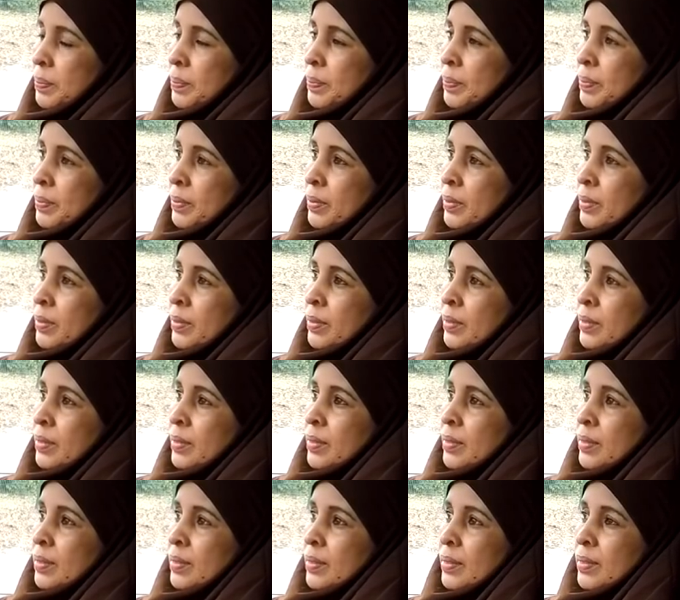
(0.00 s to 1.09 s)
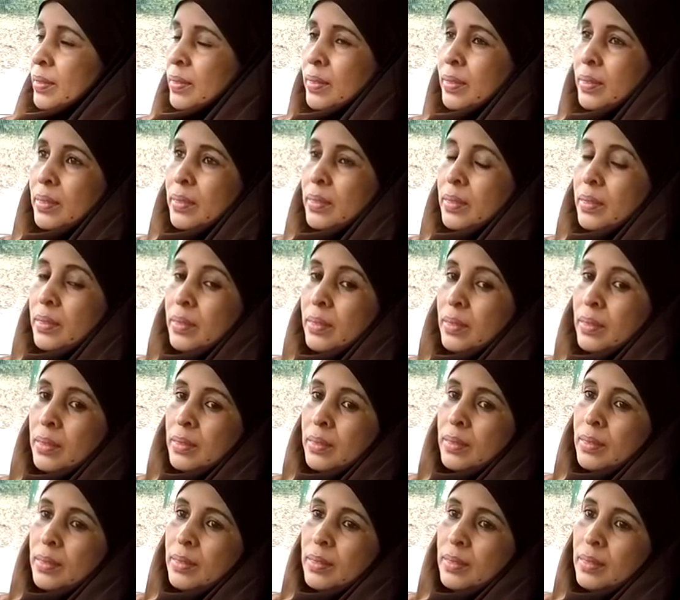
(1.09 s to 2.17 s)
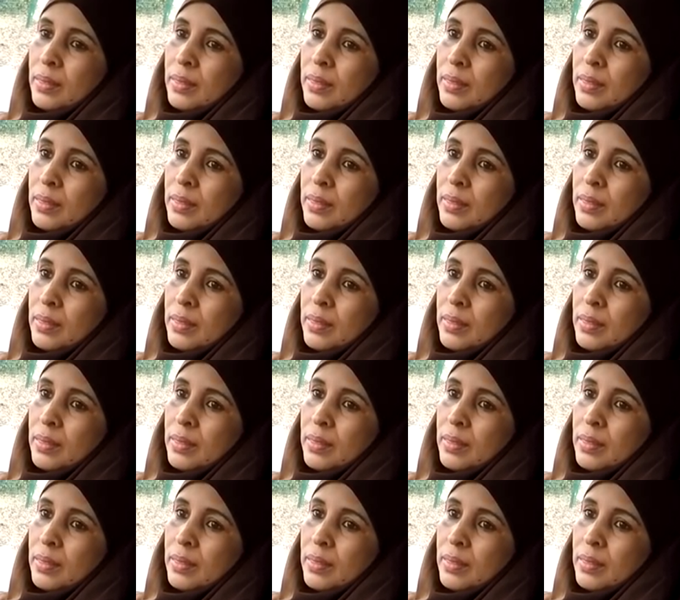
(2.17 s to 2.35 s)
(not speaking)